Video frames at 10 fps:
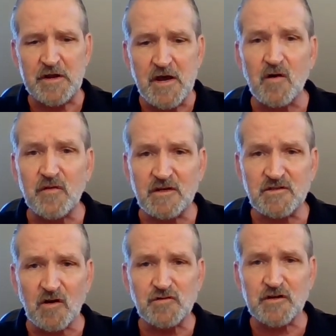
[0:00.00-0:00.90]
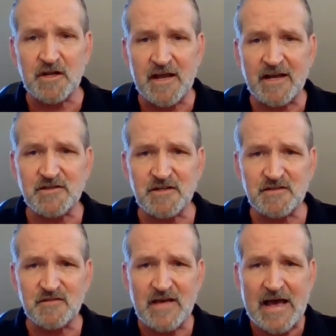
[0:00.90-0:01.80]
know that social connection
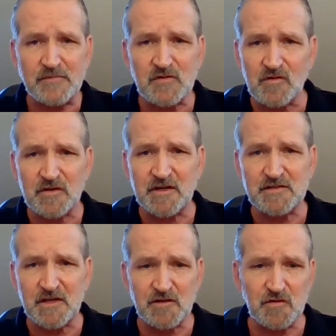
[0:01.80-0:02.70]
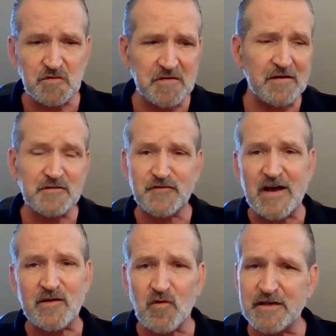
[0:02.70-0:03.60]
is absolutely essential. So we have to
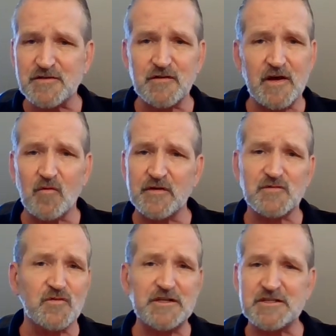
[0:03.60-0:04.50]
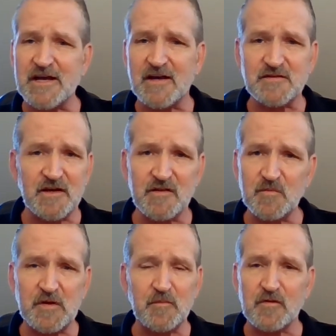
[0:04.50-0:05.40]
find ways to do that, whether it's reaching out to
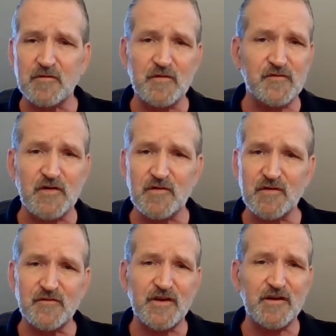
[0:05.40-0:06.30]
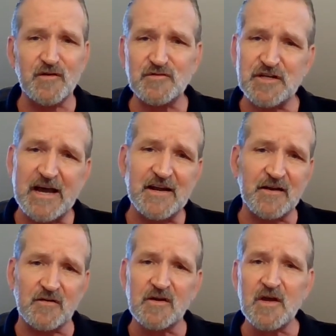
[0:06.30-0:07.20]
other people over the phone or video
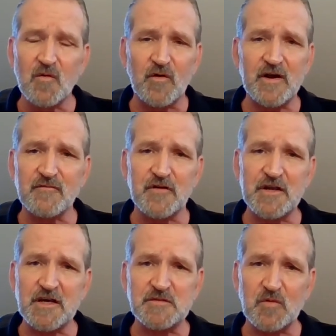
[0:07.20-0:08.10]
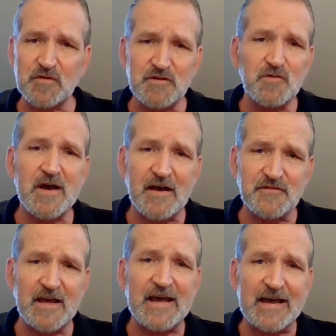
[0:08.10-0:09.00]
chatting or whatever it is. But we do
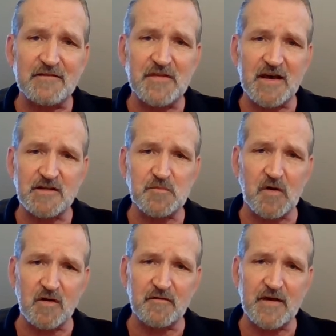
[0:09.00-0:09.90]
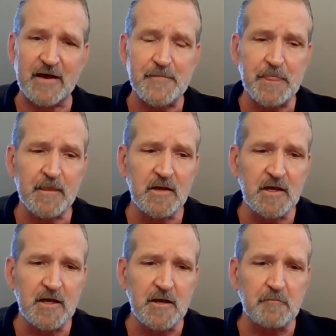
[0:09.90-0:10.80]
have to have that as part of that.
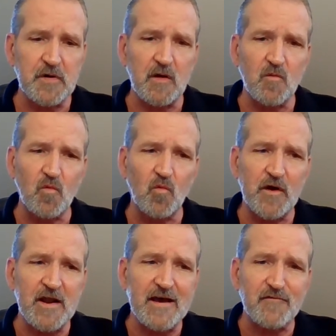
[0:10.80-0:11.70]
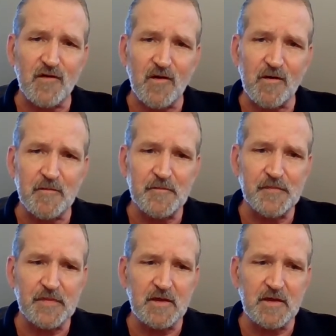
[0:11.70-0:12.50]
But whenever